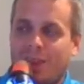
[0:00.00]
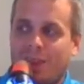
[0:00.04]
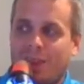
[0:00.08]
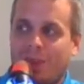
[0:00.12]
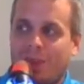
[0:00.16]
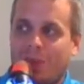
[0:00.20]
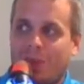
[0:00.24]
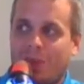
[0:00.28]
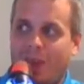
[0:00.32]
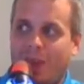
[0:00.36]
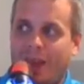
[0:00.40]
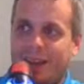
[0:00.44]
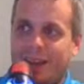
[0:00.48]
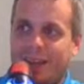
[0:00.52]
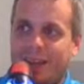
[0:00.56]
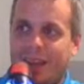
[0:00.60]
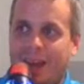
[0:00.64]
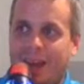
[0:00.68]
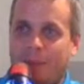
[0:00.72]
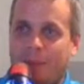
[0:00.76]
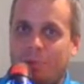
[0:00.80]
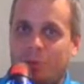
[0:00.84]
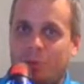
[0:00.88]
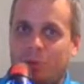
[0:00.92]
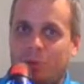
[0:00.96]
that
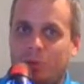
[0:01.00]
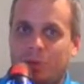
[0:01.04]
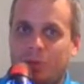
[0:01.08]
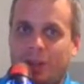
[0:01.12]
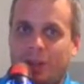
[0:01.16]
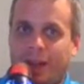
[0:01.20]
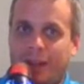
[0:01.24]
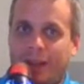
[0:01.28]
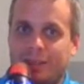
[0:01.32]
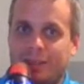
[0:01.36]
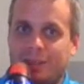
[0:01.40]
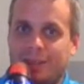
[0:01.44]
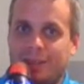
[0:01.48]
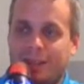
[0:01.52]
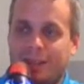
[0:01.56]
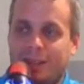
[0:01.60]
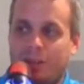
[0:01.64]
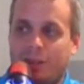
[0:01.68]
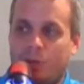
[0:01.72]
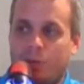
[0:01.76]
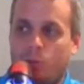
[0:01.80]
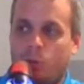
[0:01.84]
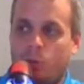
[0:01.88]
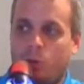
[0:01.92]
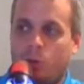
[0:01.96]
capital asset
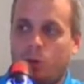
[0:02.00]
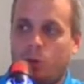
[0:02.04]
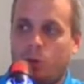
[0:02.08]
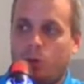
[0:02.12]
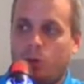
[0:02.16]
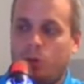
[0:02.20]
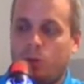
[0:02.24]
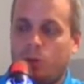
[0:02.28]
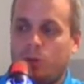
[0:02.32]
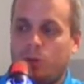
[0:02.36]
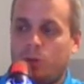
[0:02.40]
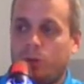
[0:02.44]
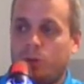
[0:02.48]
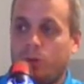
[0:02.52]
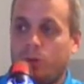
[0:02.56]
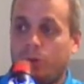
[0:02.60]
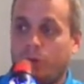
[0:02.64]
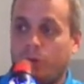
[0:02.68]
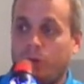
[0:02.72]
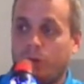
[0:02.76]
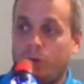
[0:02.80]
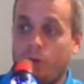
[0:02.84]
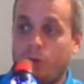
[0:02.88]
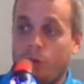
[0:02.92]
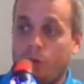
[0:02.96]
will
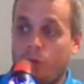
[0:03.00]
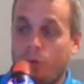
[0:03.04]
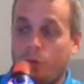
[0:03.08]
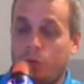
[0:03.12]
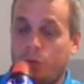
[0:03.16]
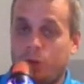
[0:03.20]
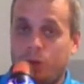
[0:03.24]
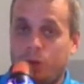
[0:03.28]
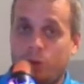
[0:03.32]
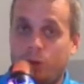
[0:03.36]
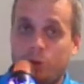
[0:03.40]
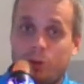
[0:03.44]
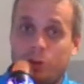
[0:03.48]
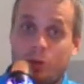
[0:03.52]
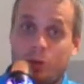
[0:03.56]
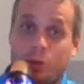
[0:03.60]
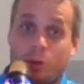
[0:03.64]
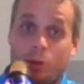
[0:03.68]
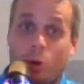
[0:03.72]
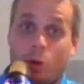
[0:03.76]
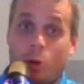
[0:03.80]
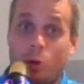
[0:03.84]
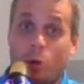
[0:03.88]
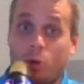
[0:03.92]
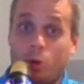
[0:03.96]
reduce the
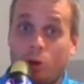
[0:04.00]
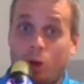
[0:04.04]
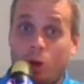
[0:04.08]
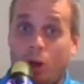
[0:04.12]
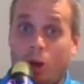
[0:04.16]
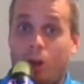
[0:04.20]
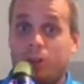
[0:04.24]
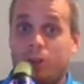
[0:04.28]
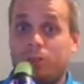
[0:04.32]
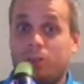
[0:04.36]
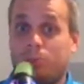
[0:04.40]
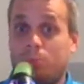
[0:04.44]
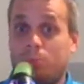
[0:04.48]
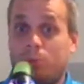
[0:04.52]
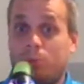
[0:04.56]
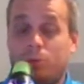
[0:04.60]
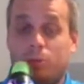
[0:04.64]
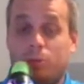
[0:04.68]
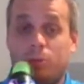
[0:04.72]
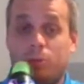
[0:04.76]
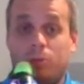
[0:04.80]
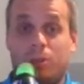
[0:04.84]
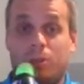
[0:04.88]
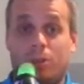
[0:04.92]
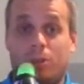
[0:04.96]
total cost of
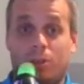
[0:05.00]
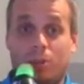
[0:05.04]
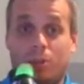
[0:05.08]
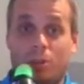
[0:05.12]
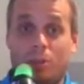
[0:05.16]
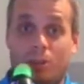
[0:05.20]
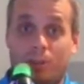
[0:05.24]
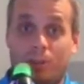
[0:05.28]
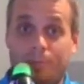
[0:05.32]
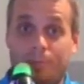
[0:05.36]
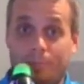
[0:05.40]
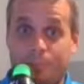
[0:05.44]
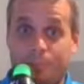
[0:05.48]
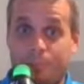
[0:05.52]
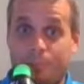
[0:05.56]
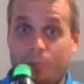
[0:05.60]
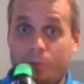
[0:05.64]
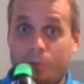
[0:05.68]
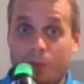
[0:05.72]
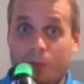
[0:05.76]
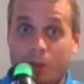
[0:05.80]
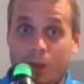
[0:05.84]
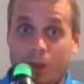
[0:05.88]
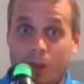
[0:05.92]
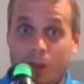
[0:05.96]
producing the good.
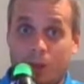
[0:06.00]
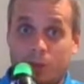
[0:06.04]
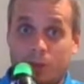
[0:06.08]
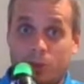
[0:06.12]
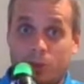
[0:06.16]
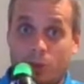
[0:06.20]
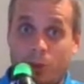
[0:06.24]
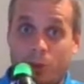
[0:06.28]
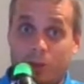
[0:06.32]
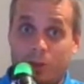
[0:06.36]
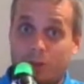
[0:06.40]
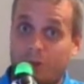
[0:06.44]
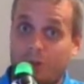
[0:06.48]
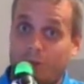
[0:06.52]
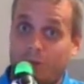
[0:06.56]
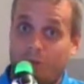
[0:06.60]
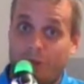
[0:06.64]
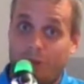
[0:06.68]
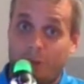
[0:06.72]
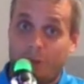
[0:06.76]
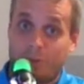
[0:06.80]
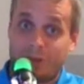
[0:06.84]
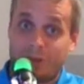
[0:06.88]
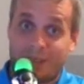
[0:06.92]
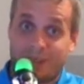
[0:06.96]
So there's a
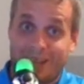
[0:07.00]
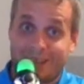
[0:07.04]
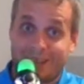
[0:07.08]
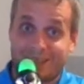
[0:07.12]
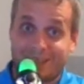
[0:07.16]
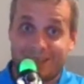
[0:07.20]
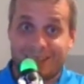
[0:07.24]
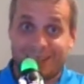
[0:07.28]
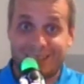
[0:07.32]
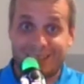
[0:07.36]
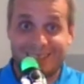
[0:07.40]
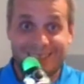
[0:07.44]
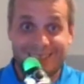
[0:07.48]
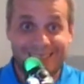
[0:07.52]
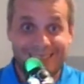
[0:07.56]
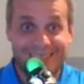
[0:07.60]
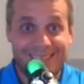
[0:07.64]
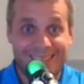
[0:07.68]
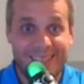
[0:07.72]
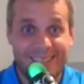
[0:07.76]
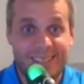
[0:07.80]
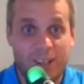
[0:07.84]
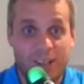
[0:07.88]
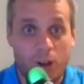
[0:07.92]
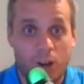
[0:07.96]
famous
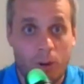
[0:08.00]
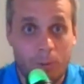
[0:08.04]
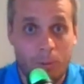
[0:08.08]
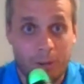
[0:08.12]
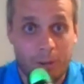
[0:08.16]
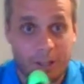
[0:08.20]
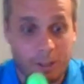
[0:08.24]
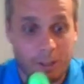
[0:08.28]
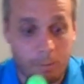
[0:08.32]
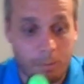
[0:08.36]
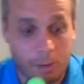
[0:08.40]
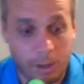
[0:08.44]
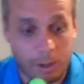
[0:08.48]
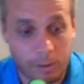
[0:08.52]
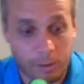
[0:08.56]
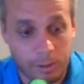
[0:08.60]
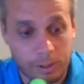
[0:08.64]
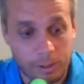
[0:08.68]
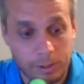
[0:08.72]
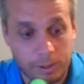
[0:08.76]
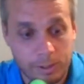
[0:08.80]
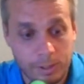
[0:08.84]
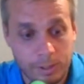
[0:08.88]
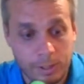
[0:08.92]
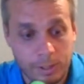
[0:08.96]
XKCD comic about
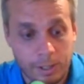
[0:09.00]
this.